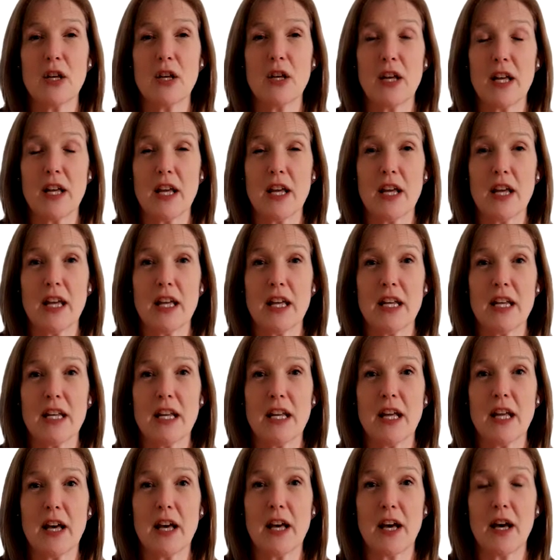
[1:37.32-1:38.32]

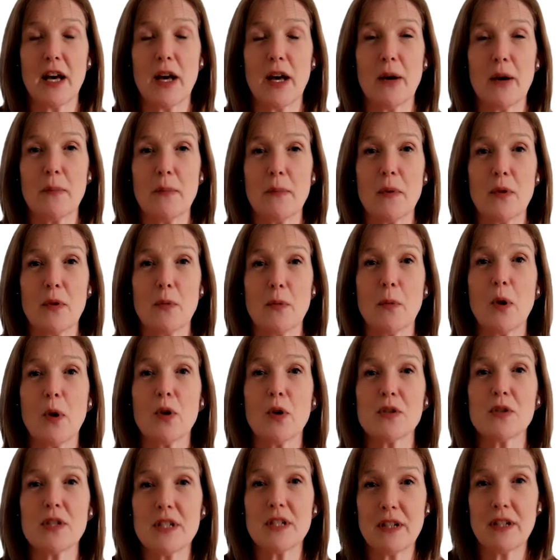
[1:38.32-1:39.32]
the
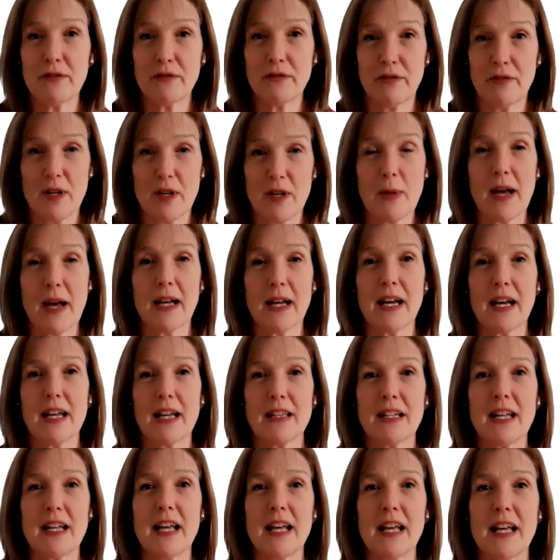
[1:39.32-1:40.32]
positive feedback
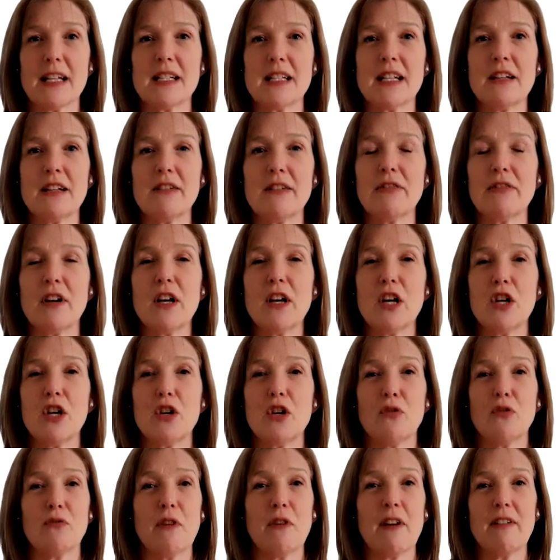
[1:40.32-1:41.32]
and the negative,
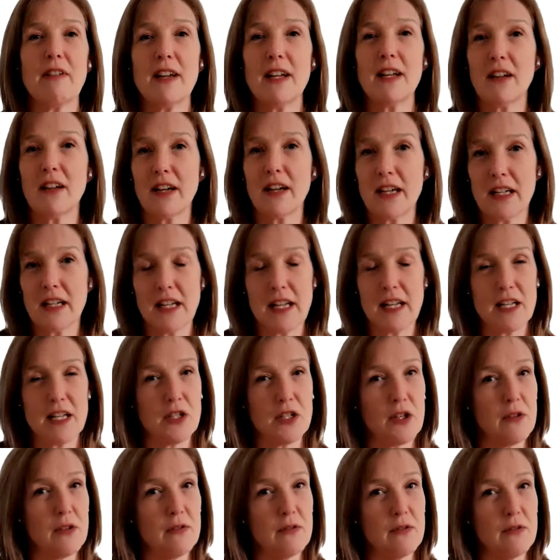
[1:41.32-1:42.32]
you're very likely
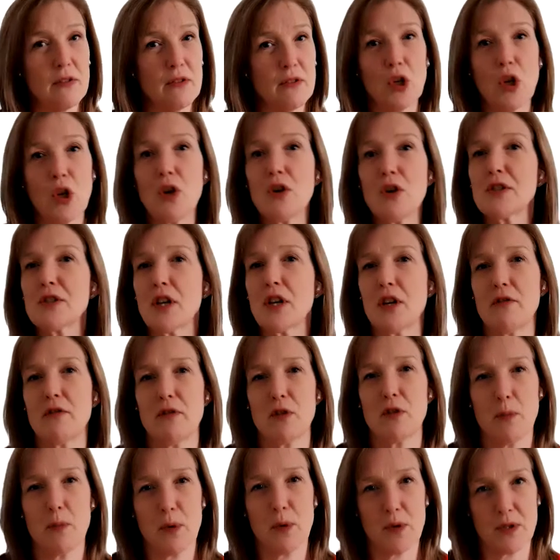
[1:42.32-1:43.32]
to gloss over
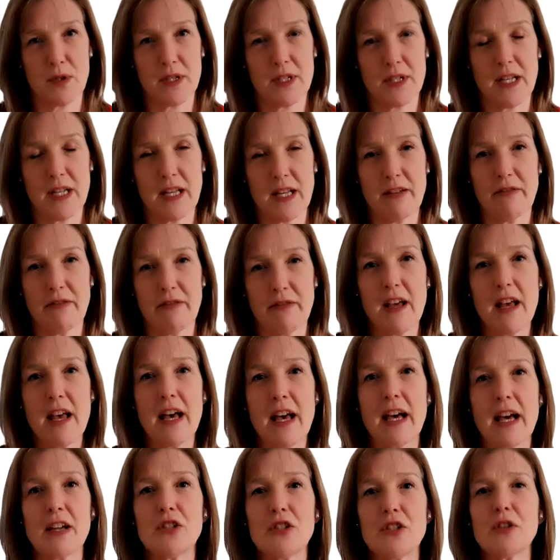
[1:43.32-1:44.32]
the positive
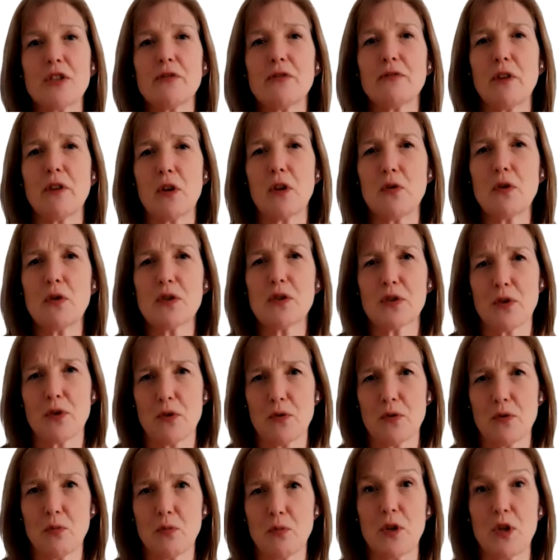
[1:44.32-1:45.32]
and just focus
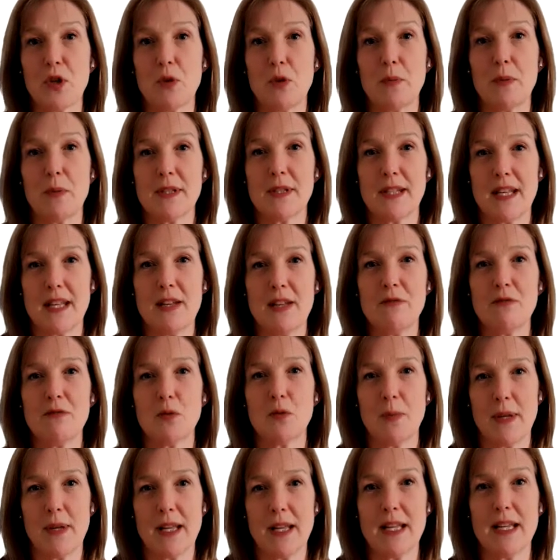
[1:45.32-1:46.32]
on what you perceive
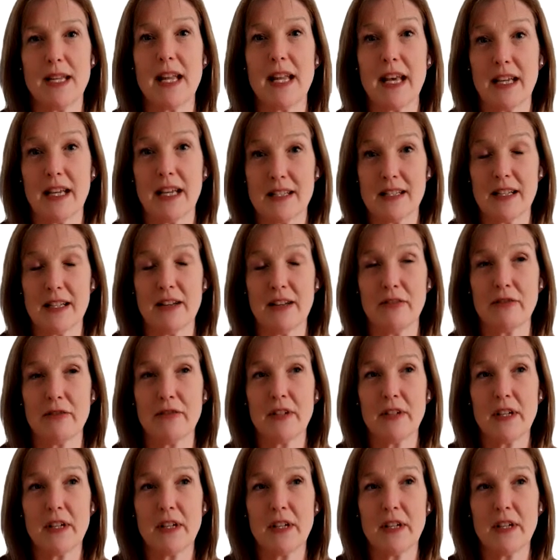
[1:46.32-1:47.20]
to be negative.